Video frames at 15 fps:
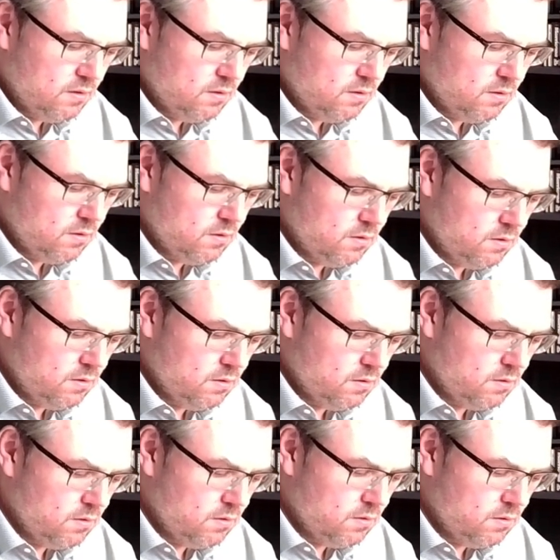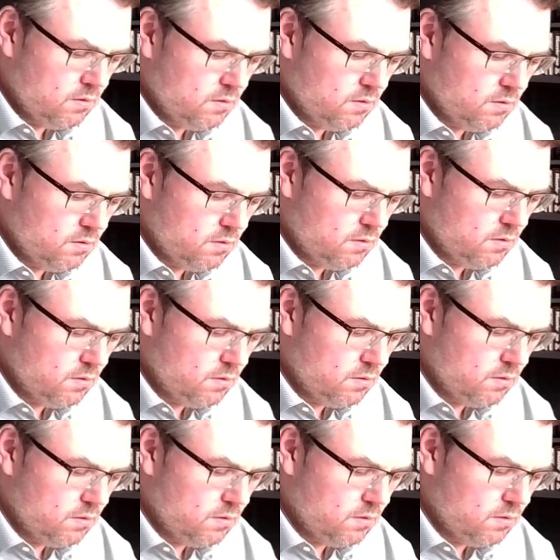
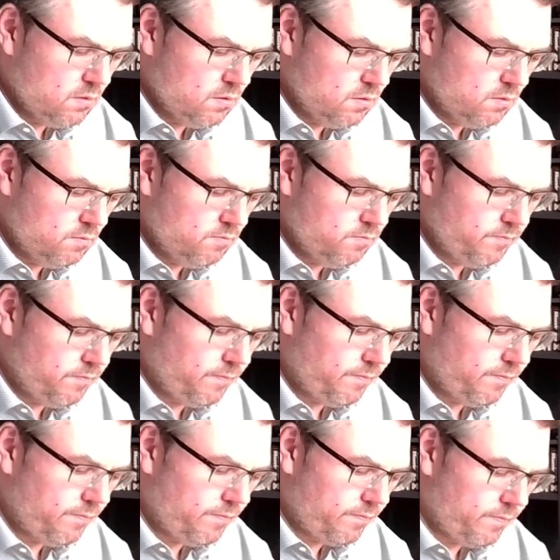[no speech]